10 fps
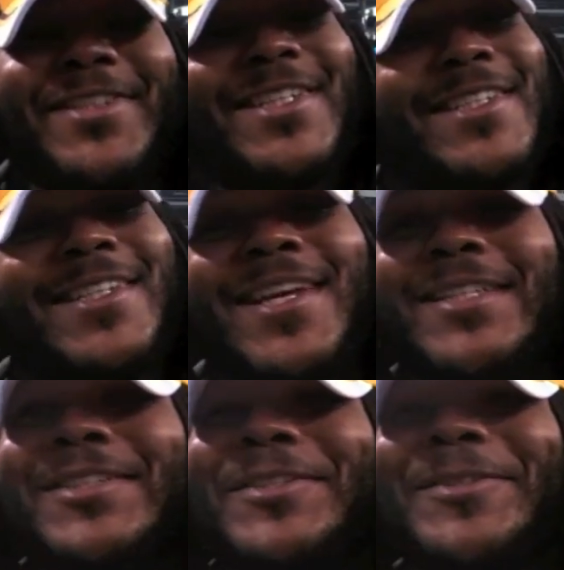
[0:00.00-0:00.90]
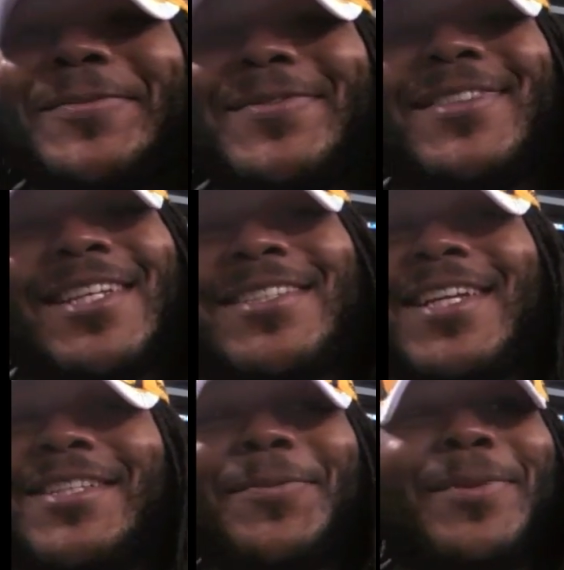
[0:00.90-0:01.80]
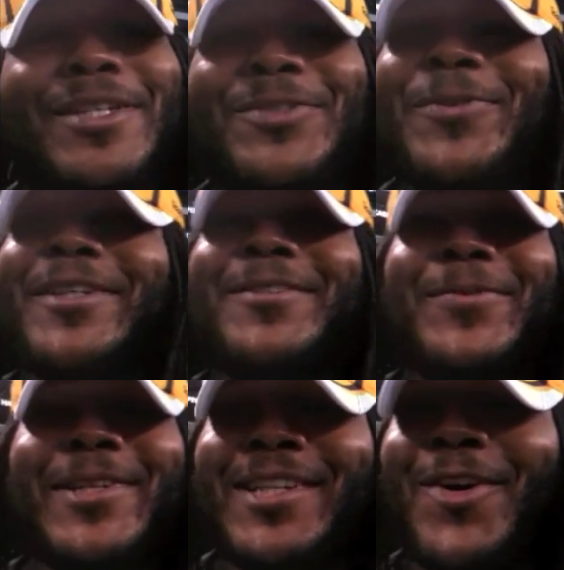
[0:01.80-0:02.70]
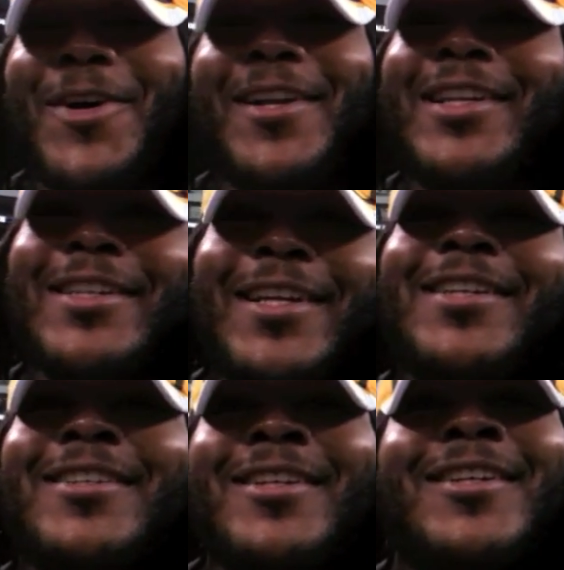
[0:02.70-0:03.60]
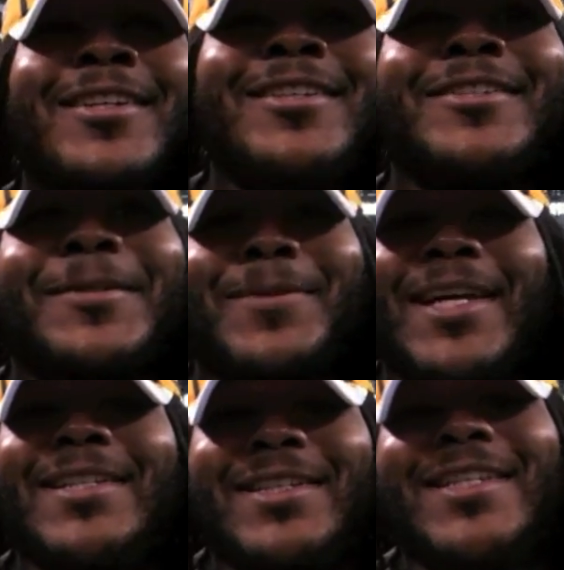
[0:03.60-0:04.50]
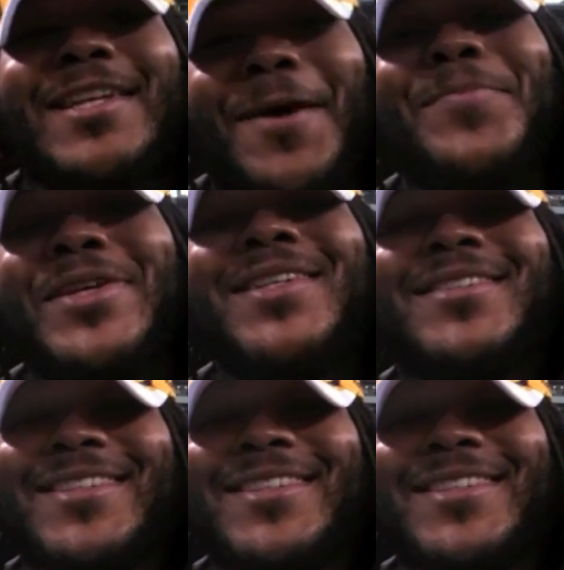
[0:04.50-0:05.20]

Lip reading: Just didn't execute. That's the best one. Knowingly, they sometimes it just got beat.